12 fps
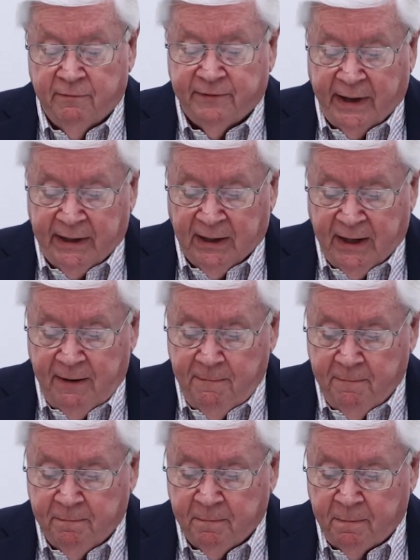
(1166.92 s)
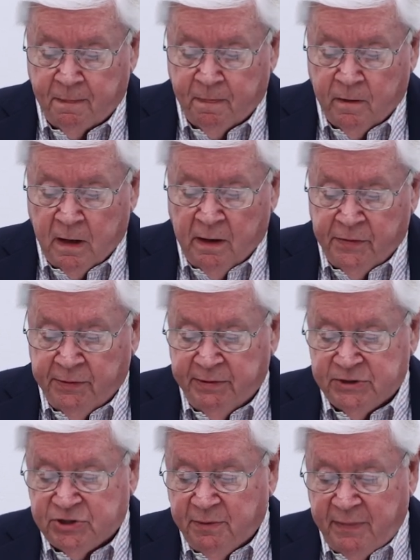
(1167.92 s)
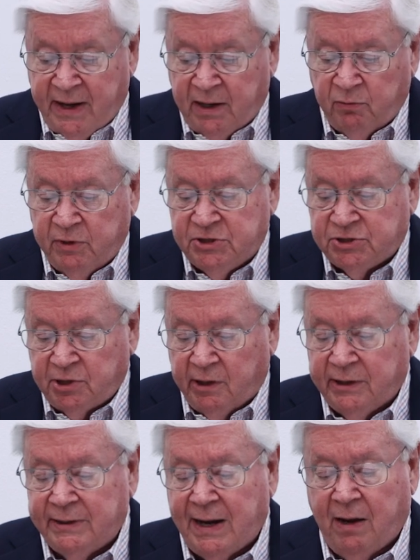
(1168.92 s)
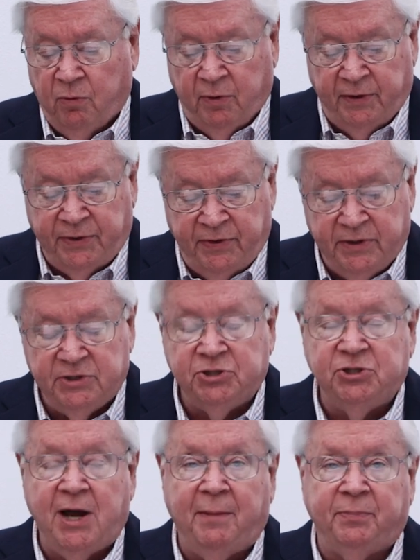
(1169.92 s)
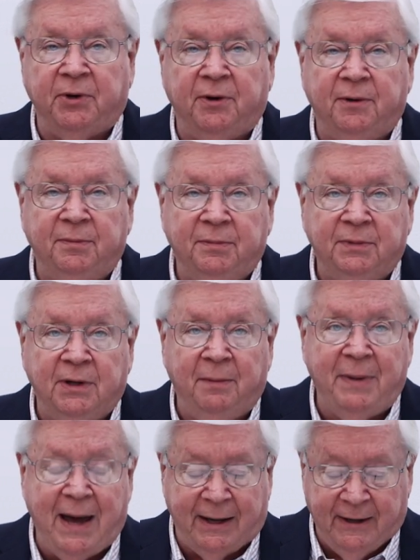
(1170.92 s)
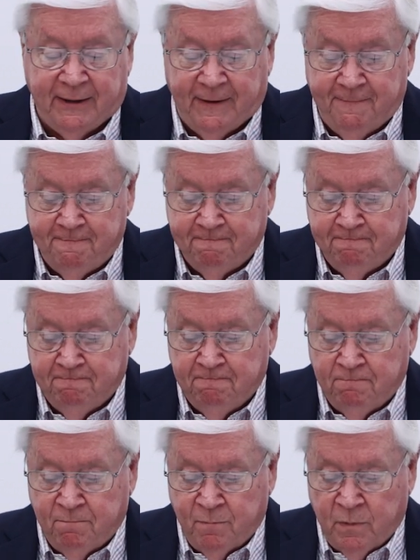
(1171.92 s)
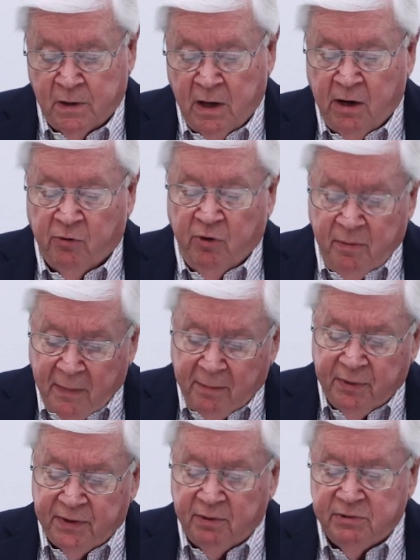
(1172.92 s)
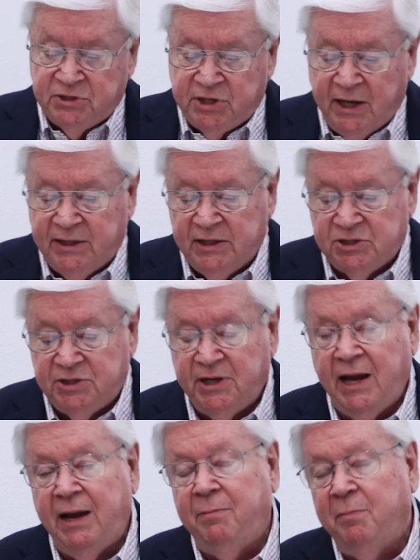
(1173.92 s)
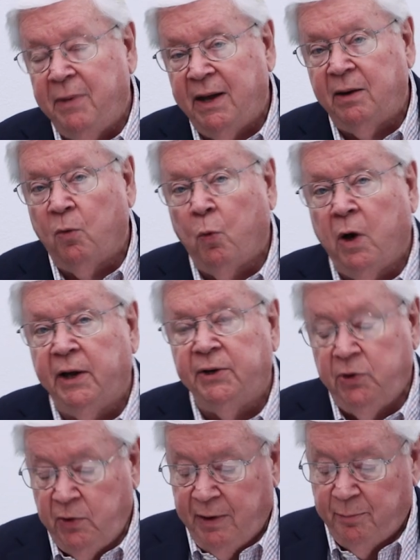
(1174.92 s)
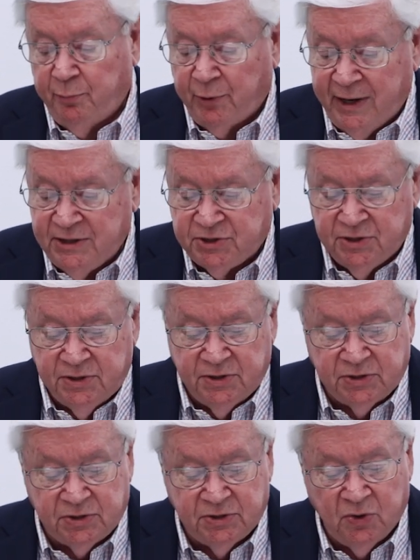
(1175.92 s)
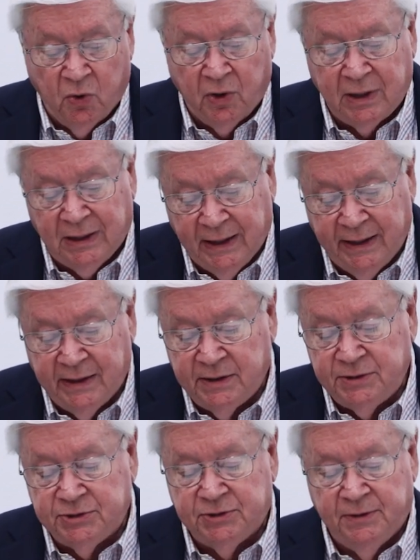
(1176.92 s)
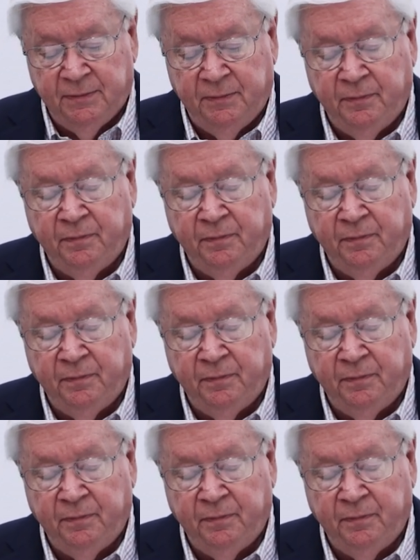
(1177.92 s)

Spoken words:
Finally, there is the man we started out with in this chapter, Habakkuk. Remember that we said his name meant one who embraces or clings?